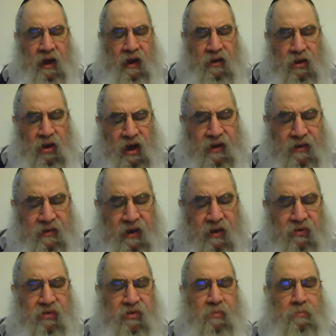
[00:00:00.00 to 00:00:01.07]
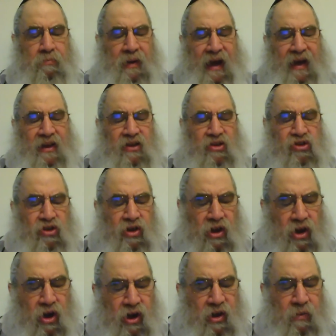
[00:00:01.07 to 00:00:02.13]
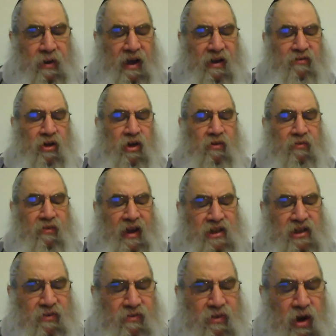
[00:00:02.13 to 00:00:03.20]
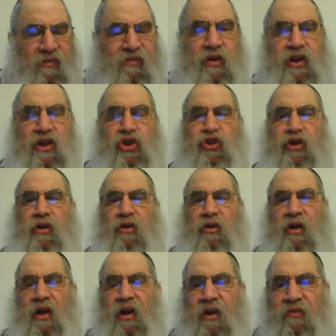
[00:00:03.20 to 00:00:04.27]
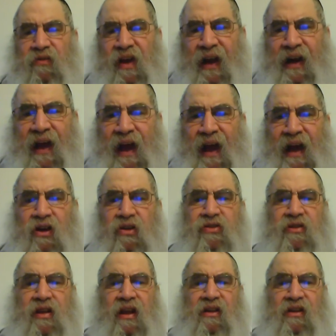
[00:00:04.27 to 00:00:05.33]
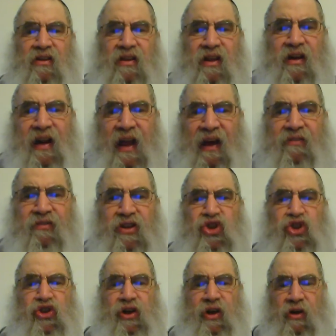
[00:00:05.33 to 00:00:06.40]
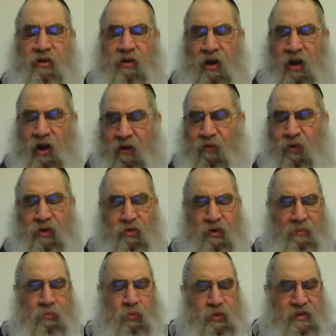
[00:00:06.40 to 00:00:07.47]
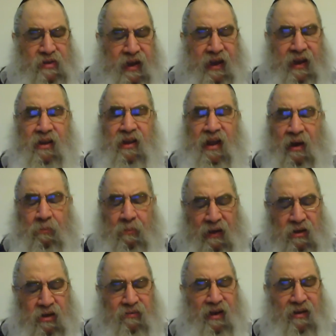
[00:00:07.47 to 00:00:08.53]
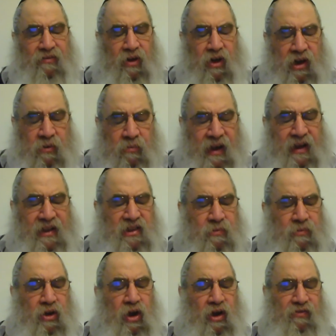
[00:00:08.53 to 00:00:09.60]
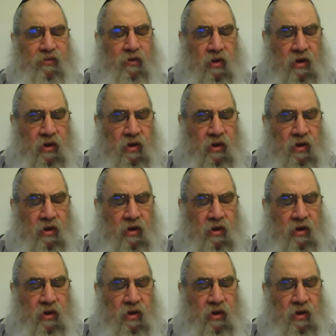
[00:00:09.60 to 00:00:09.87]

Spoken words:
Lachates bayis shliyoyi beavonim veitzim veofer kishir. If you had a house that didn't have the shear of what the Rambam was saying, the amount of avonim, eitzim, and offer,